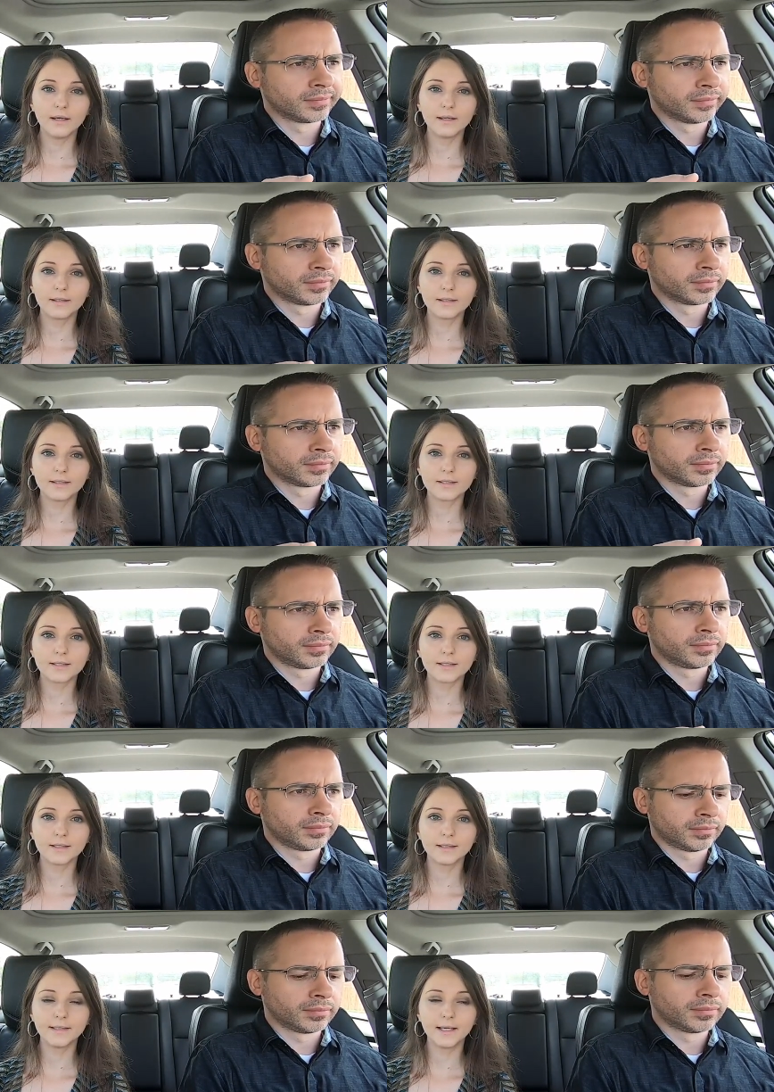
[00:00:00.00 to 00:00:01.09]
Speaker 1: And
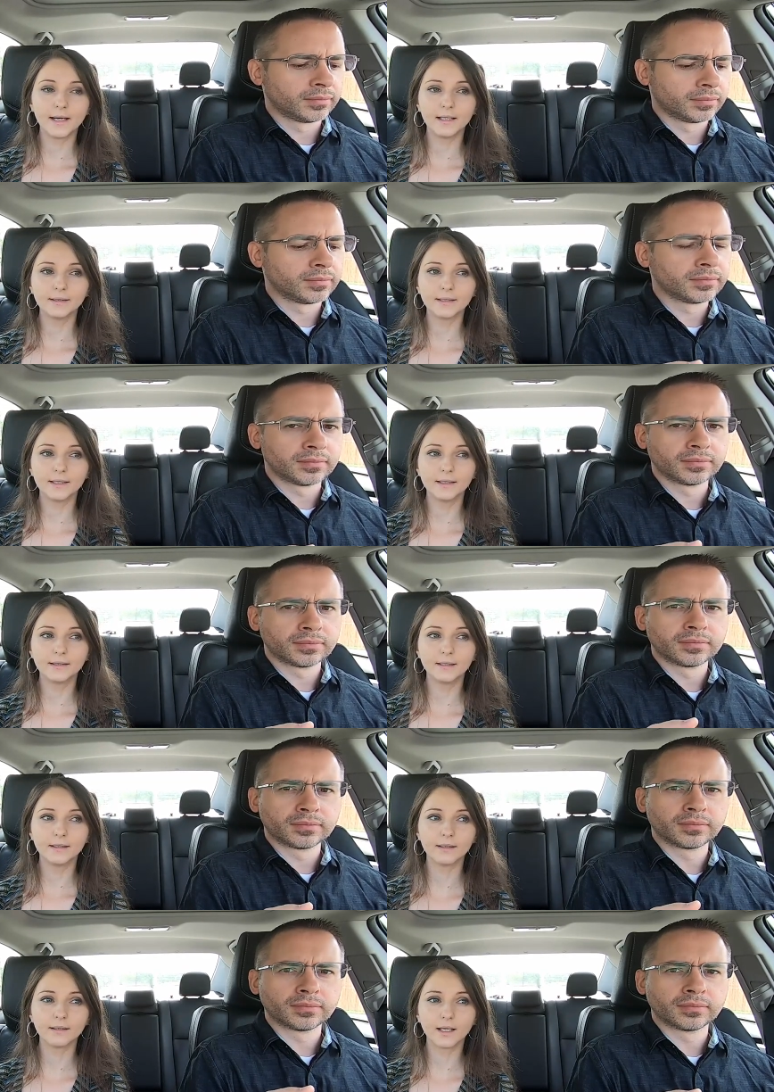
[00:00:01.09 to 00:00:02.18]
yeah, and then
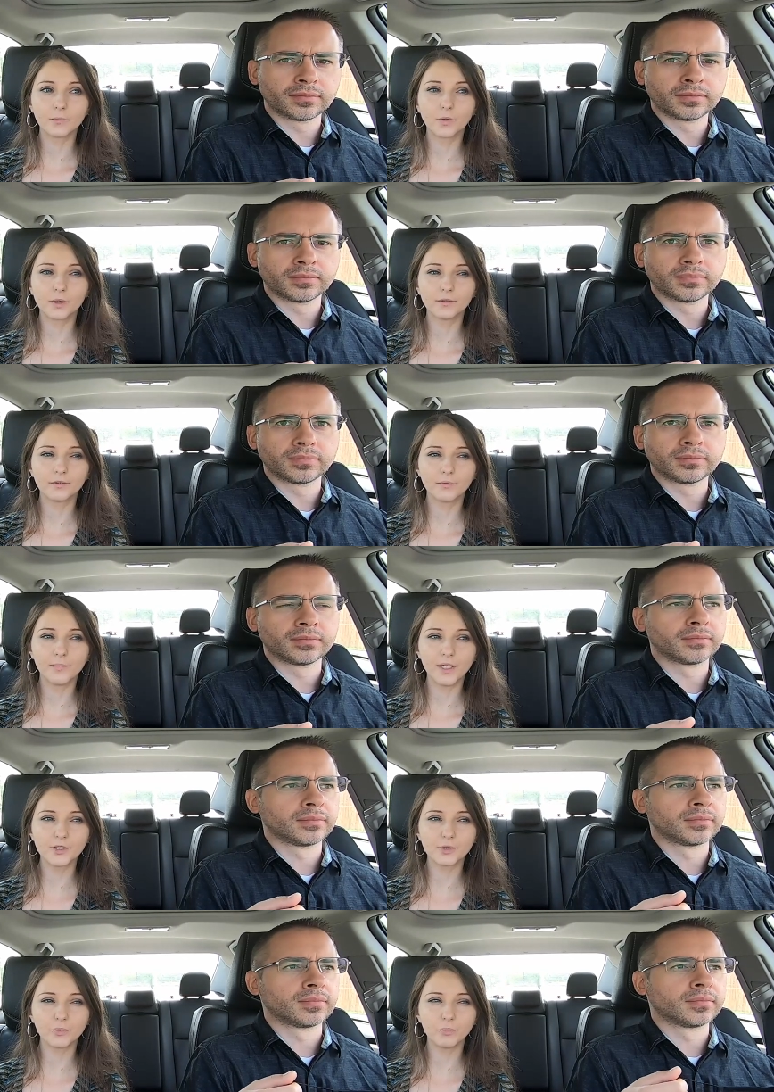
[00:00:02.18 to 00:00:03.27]
like more
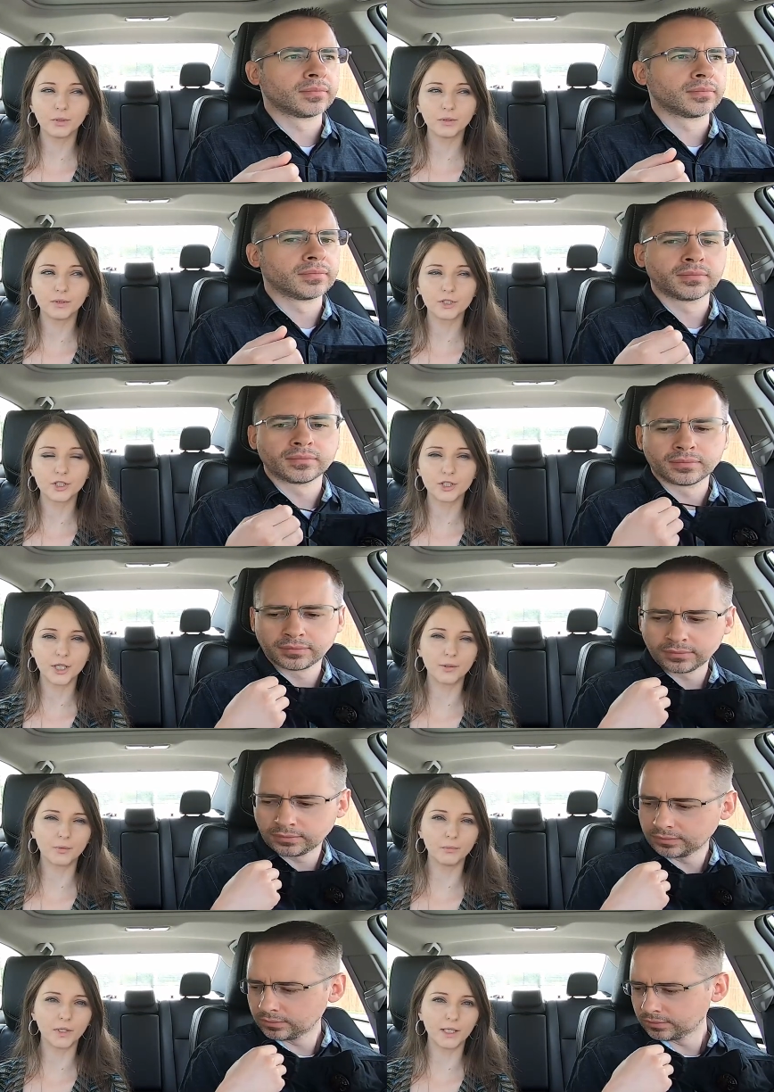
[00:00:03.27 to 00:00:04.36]
information we will
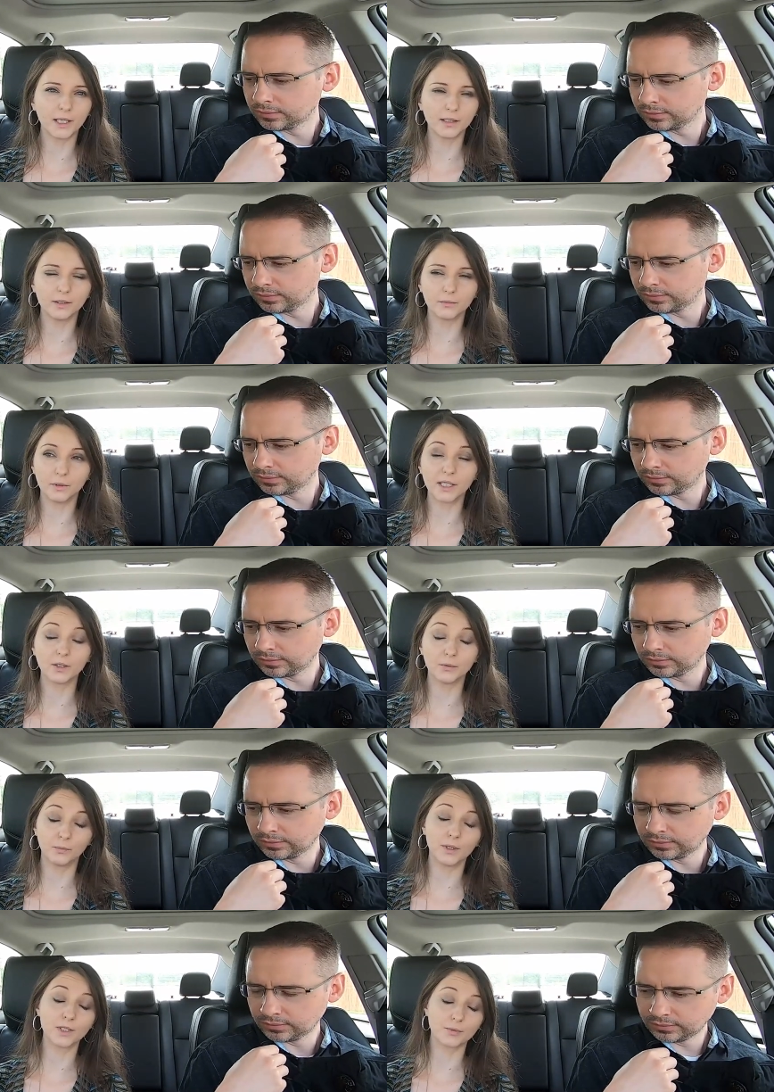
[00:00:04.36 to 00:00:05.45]
share when we get
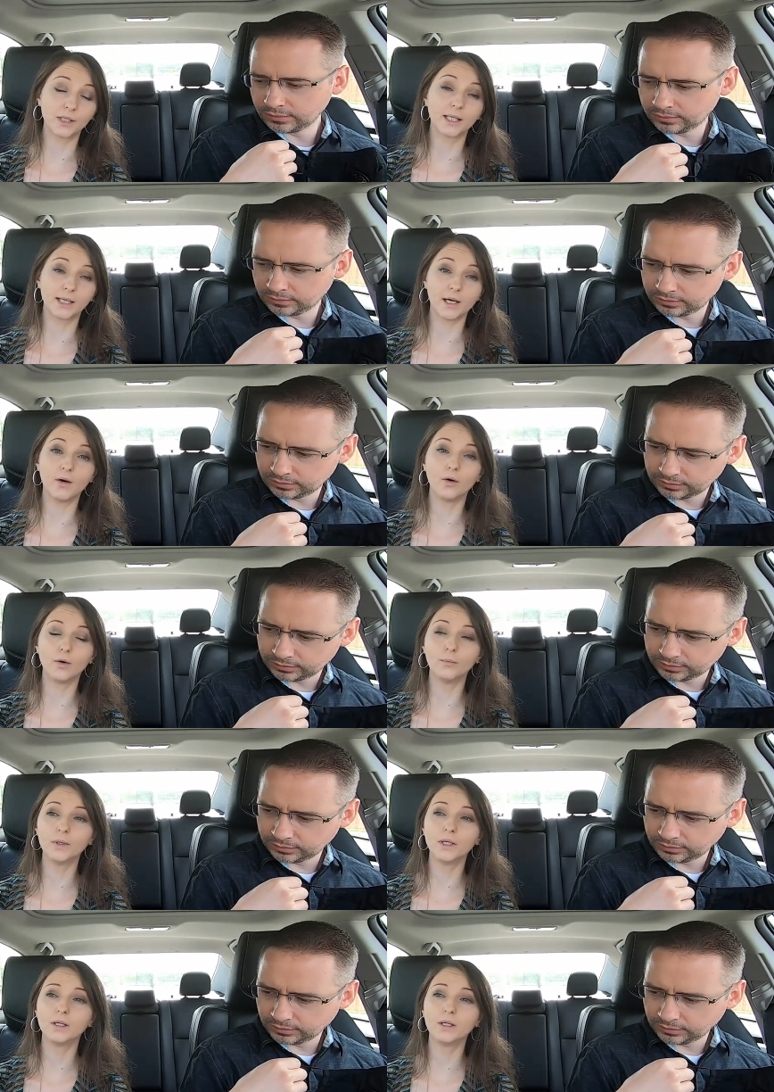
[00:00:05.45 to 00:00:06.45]
once we're gonna get home.